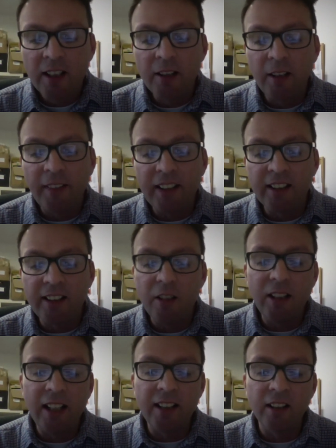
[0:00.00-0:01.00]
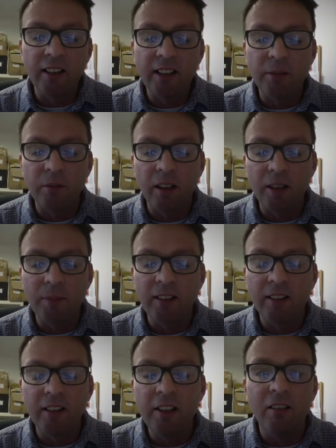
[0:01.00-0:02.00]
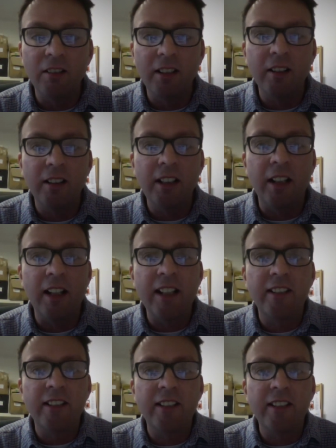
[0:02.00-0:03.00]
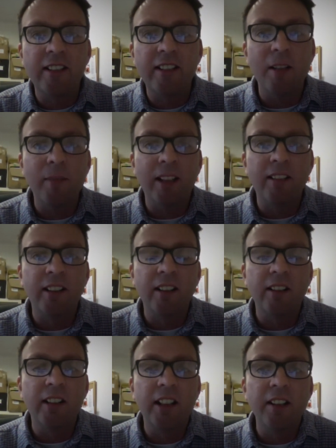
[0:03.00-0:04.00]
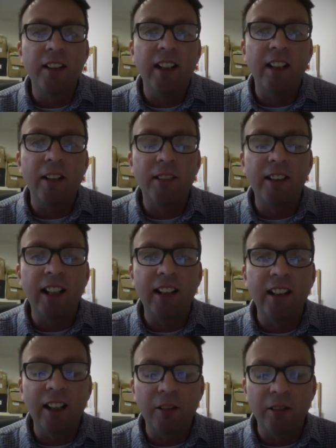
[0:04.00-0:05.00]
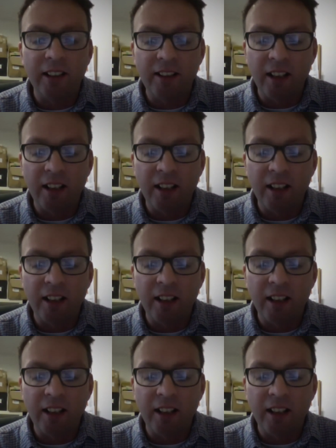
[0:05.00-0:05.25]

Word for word: So I think scole is a nice word, but you can't, you know, it's too academic to, to use it in everyday language.